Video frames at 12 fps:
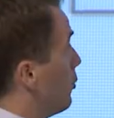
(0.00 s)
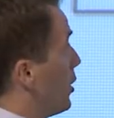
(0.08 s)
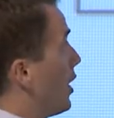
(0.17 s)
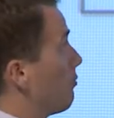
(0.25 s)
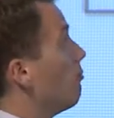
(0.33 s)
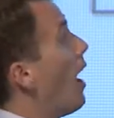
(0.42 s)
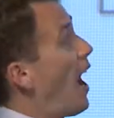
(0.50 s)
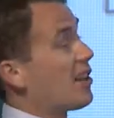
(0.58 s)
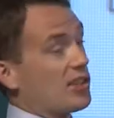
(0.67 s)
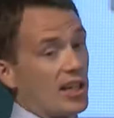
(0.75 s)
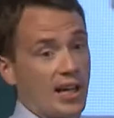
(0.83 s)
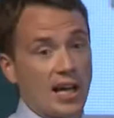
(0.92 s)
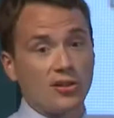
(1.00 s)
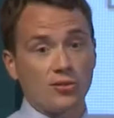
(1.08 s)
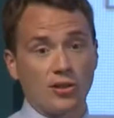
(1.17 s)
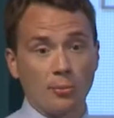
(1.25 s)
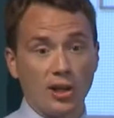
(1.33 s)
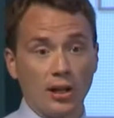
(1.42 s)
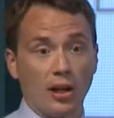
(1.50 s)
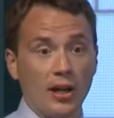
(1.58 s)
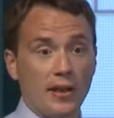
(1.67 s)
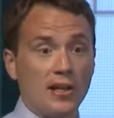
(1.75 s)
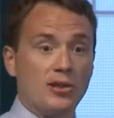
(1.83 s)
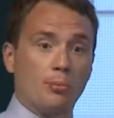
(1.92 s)
We could hazard a guess of something
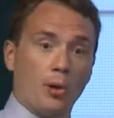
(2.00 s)
like this,